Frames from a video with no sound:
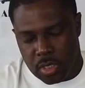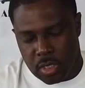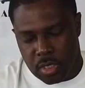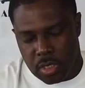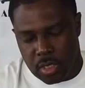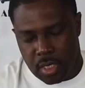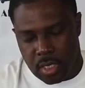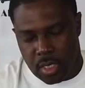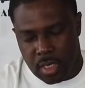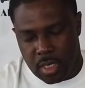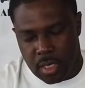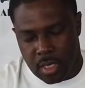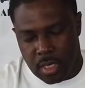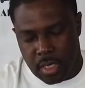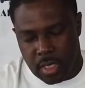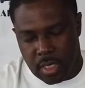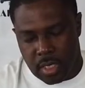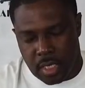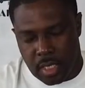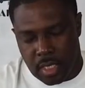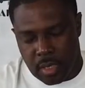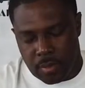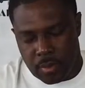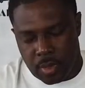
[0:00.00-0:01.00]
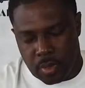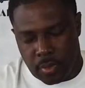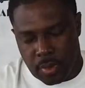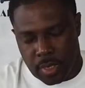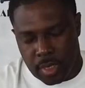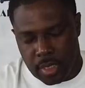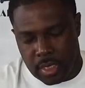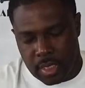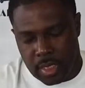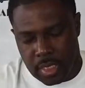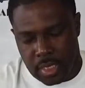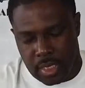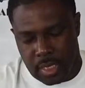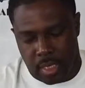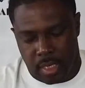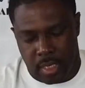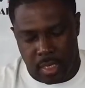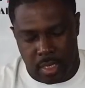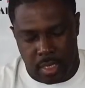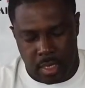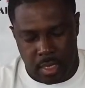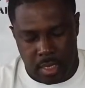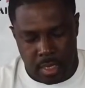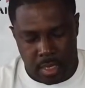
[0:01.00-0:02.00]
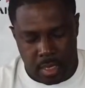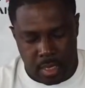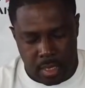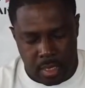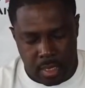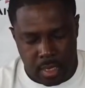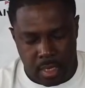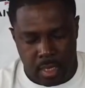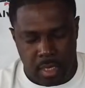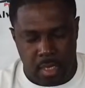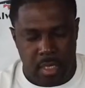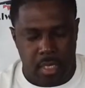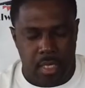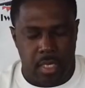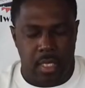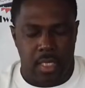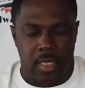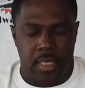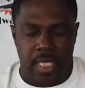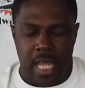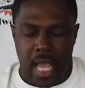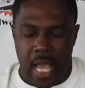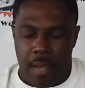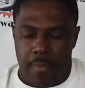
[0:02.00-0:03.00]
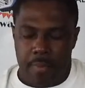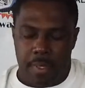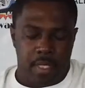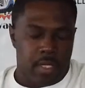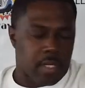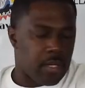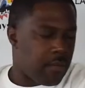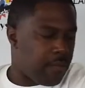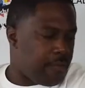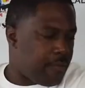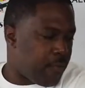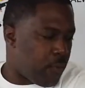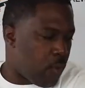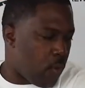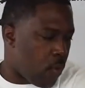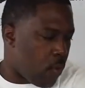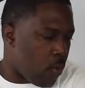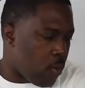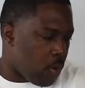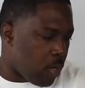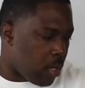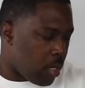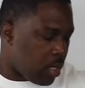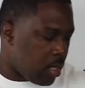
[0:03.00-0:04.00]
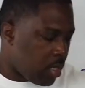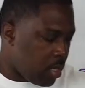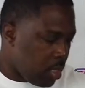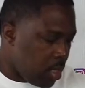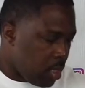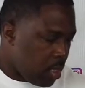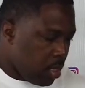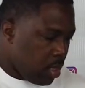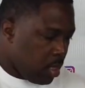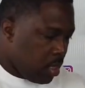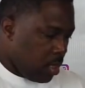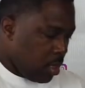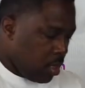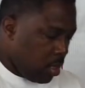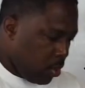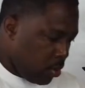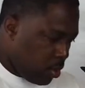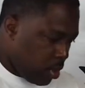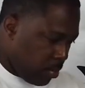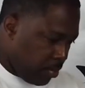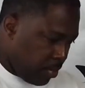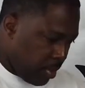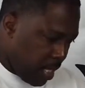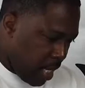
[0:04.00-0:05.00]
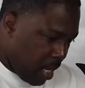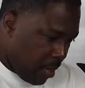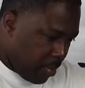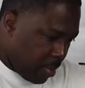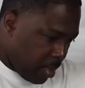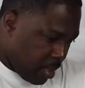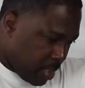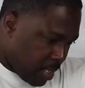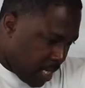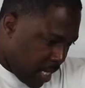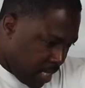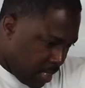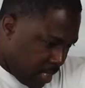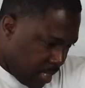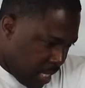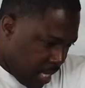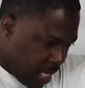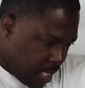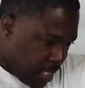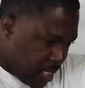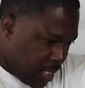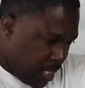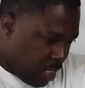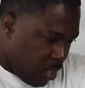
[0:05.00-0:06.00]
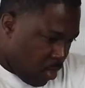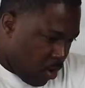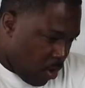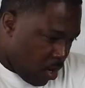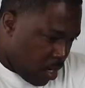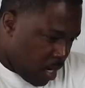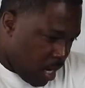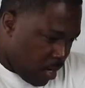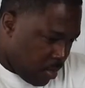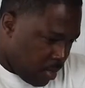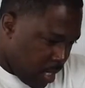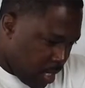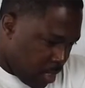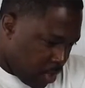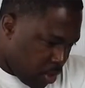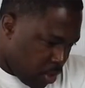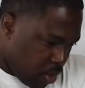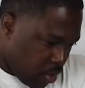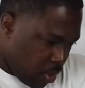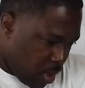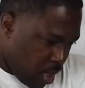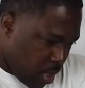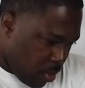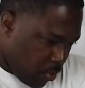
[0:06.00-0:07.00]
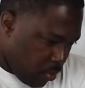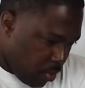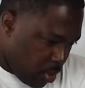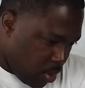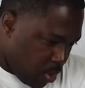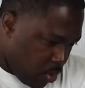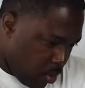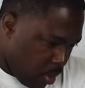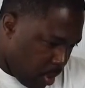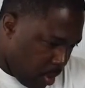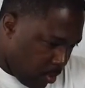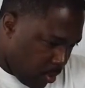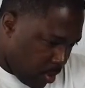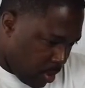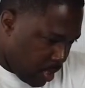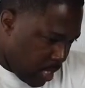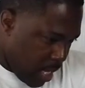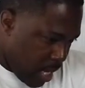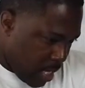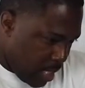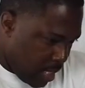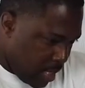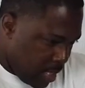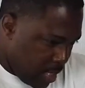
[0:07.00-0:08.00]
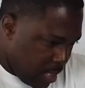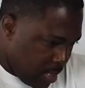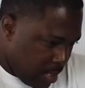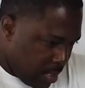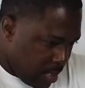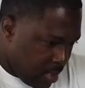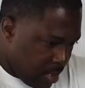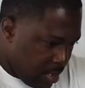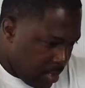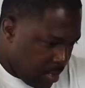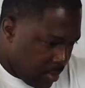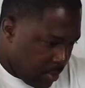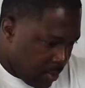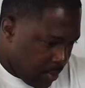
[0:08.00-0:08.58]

It comes with the adapter for you to be able to take the SD card out, and I'll show y'all real quick where that is.